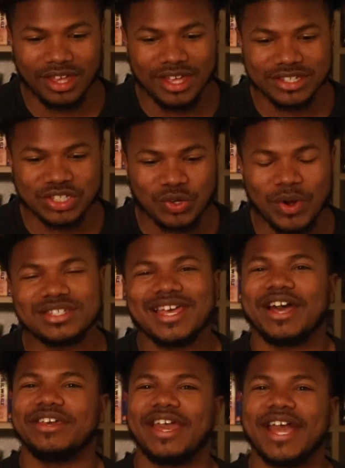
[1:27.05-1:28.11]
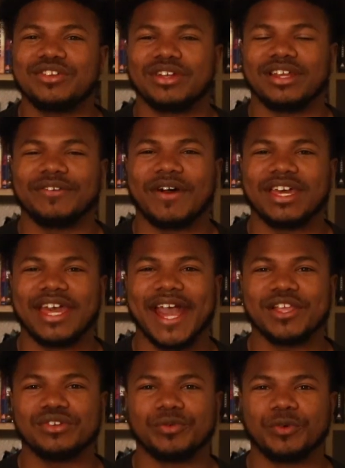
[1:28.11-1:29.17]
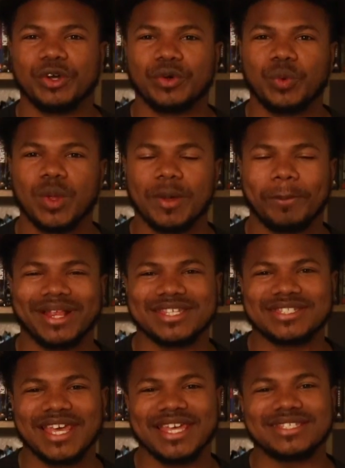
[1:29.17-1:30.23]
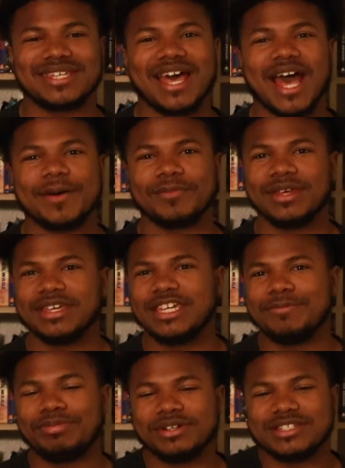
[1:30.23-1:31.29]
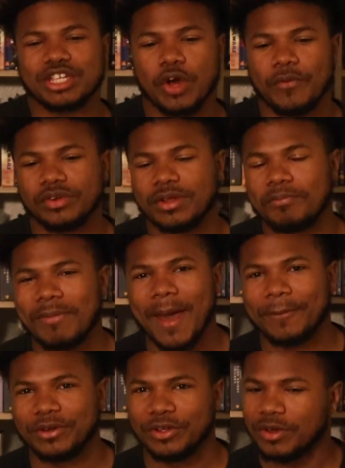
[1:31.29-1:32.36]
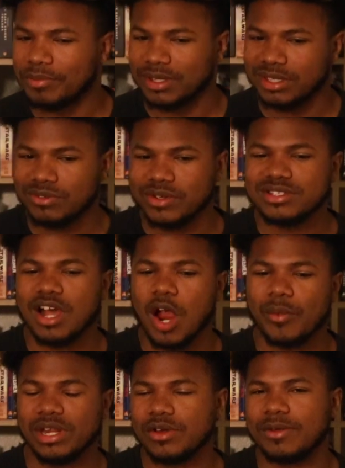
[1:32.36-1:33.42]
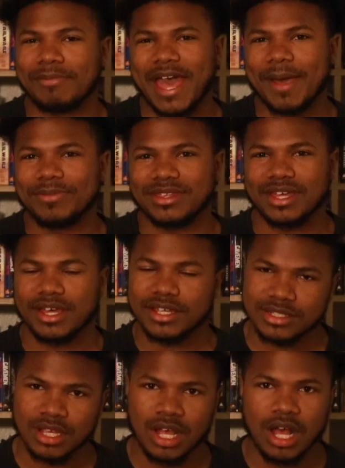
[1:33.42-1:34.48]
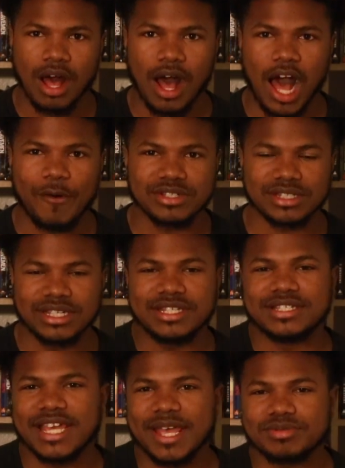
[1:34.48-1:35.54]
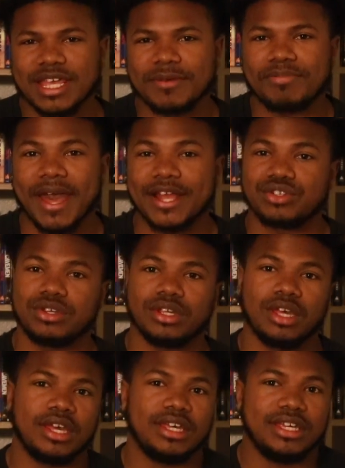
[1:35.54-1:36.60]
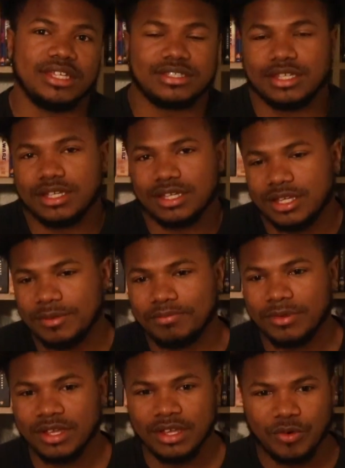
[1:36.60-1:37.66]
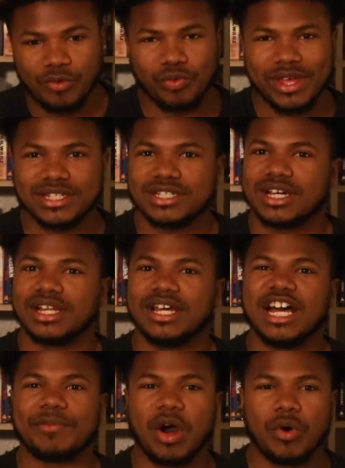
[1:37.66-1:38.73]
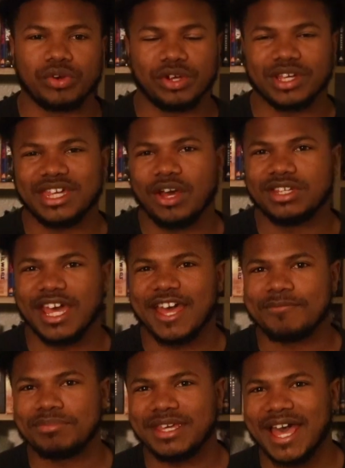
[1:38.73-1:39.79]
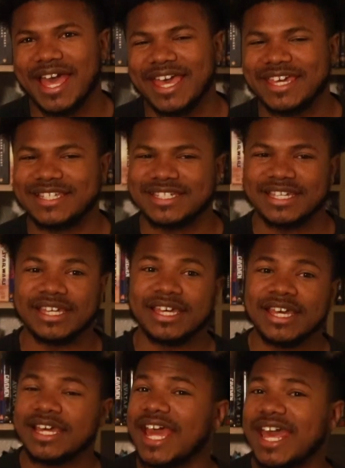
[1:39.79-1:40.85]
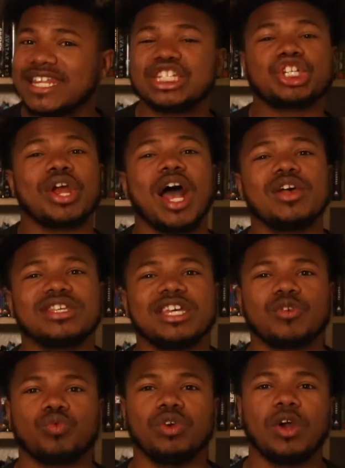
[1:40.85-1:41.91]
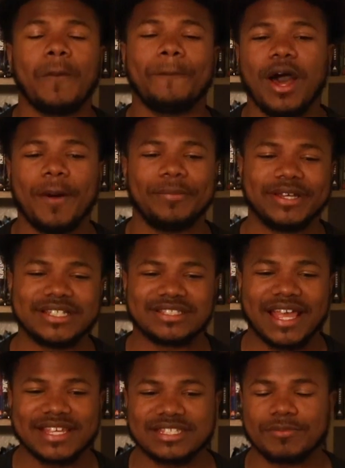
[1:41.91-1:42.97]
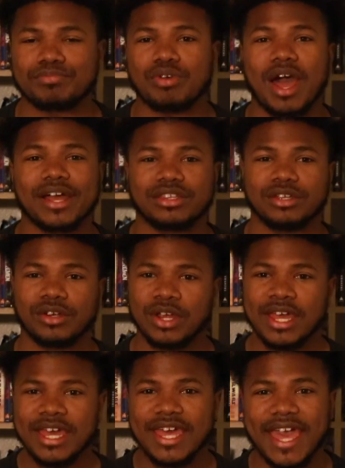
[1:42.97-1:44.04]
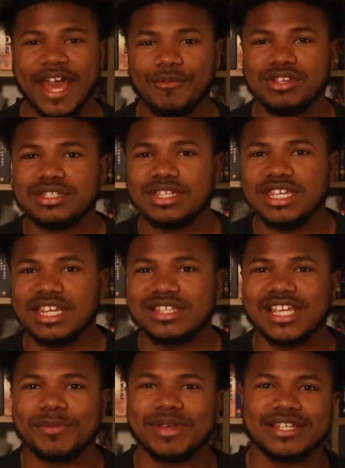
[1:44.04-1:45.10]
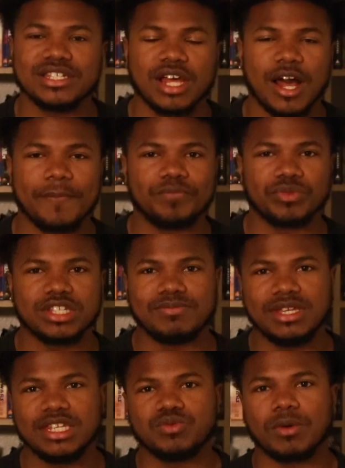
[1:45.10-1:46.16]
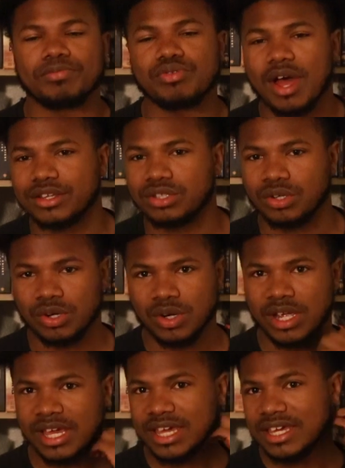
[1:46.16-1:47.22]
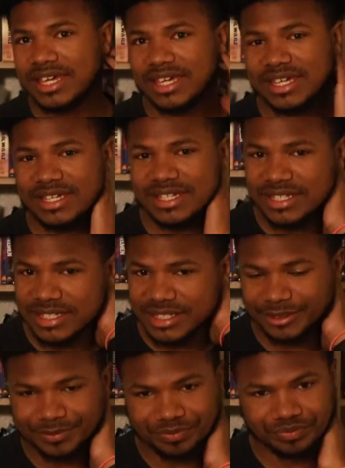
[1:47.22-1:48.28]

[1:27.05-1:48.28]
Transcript: it's crazy how he handled it. I love how he handled it real quick, but at the same time, he put himself on the map a little bit, even though he's already on the map because obviously he's James St. Patrick. He's the rich club owner, killed the FBI agent, and his trial is getting real public thanks to Proctor. And we see anytime he has his meetings with Proctor, he's